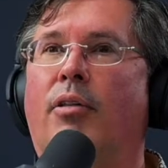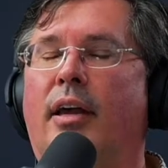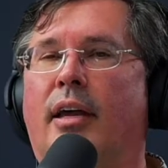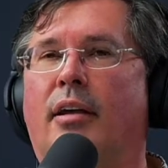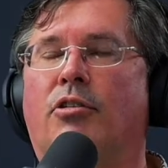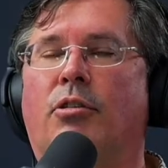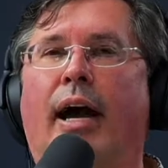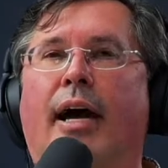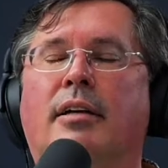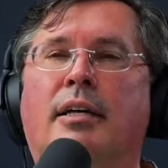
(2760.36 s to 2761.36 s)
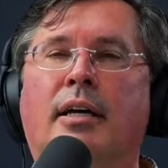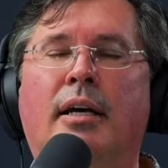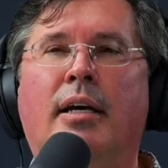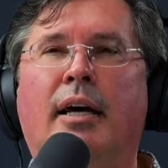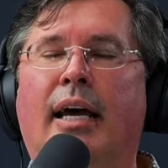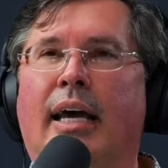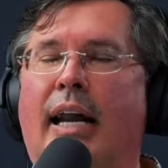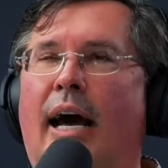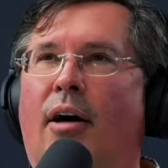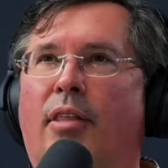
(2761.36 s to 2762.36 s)
they interact and
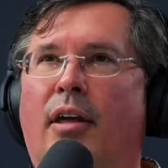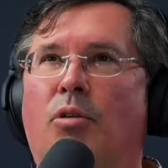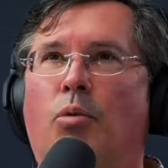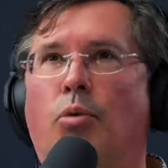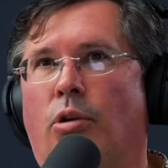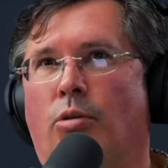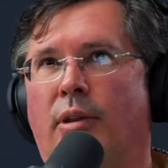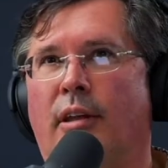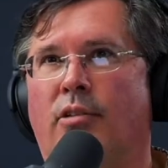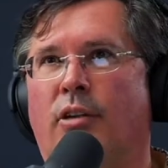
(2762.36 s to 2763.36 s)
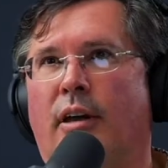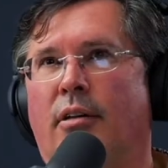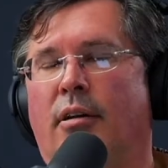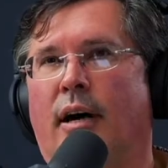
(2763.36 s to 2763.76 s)
how they work with each other,